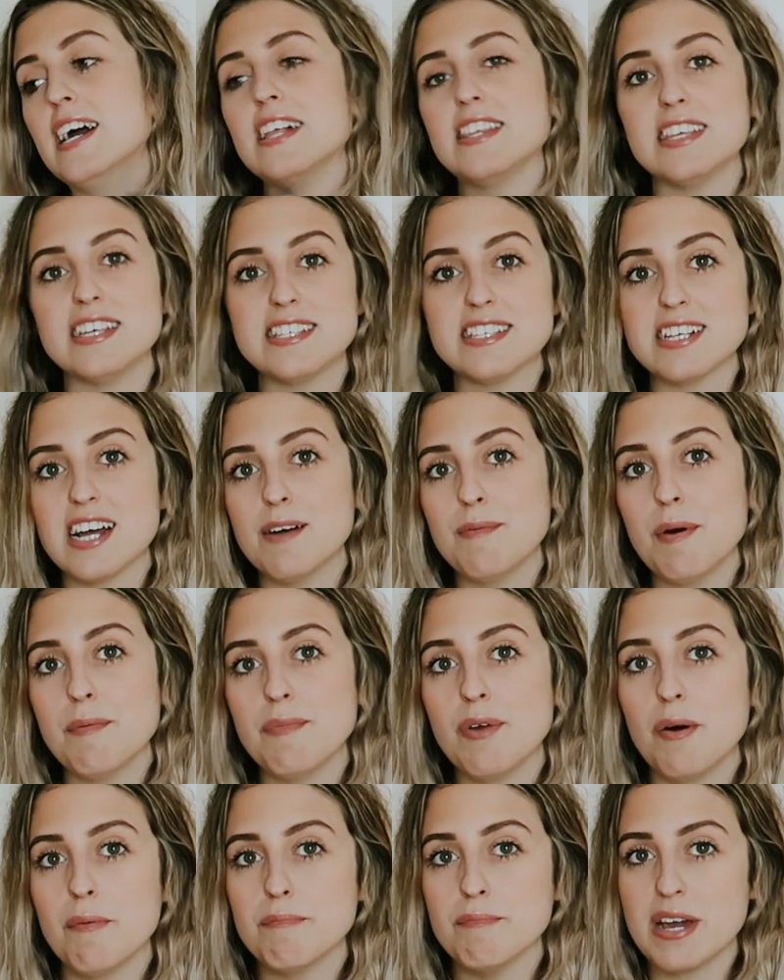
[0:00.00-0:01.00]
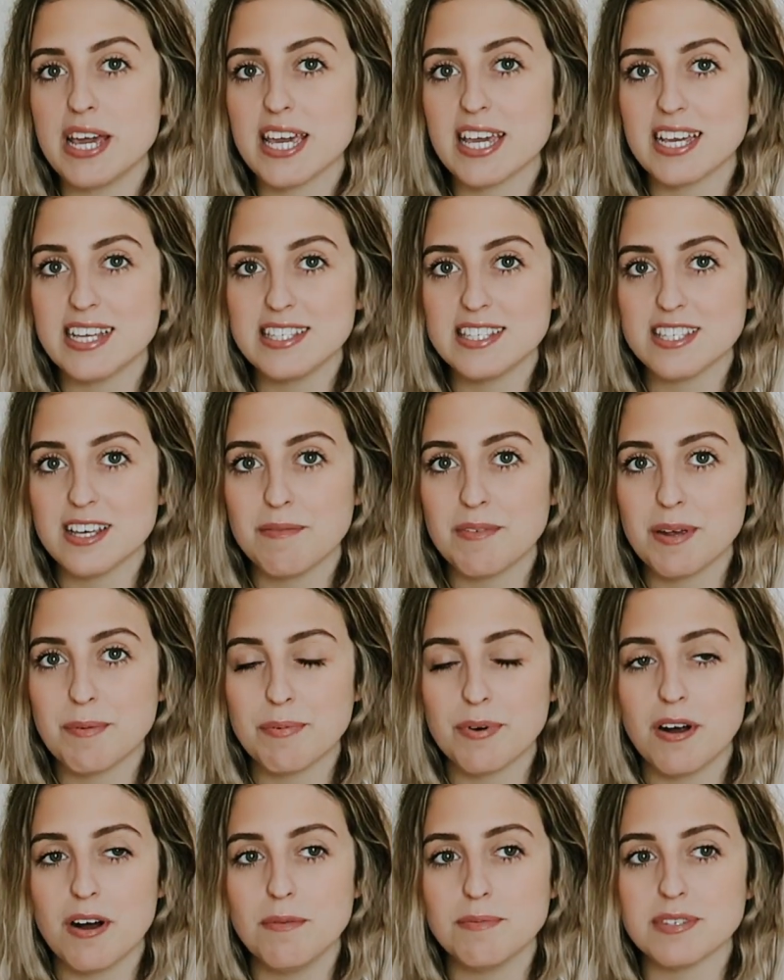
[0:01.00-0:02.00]
This time I'm not making so many
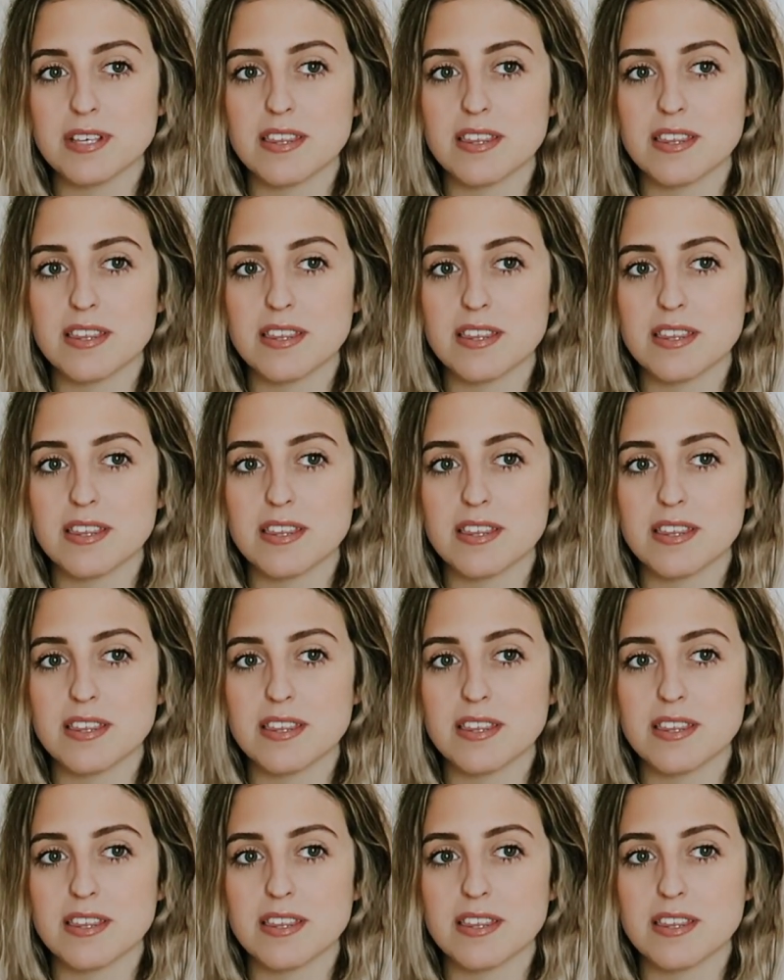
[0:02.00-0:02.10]
props.